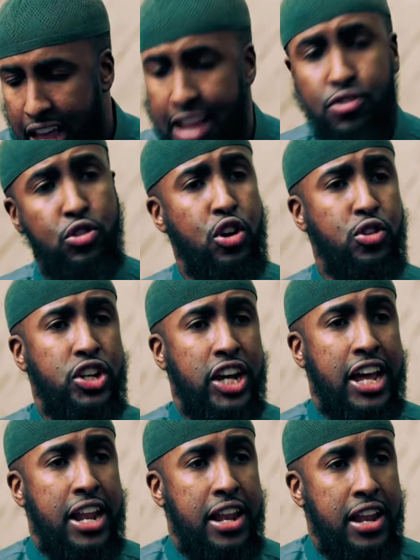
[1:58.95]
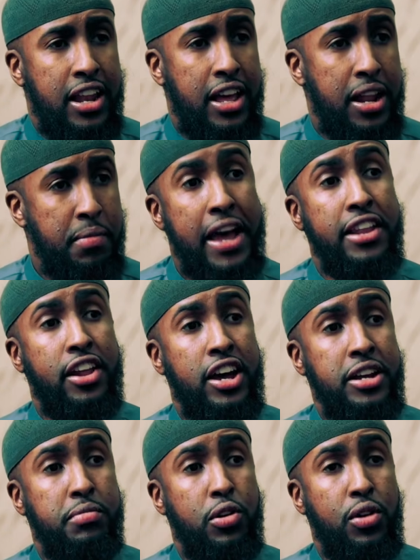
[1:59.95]
As you know, Shaykh Al-Albani
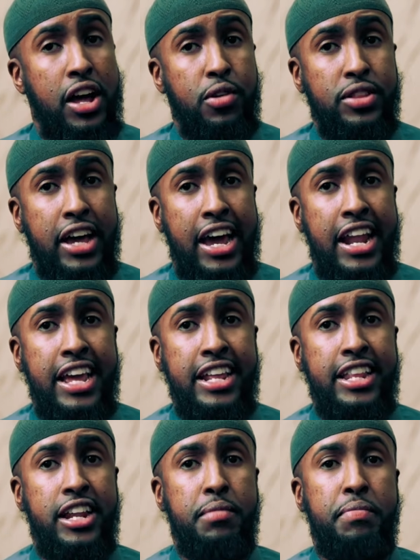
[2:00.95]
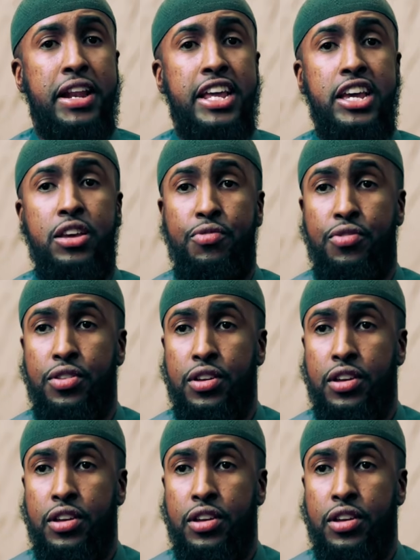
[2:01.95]
rahimahullah ta'ala, he didn't believe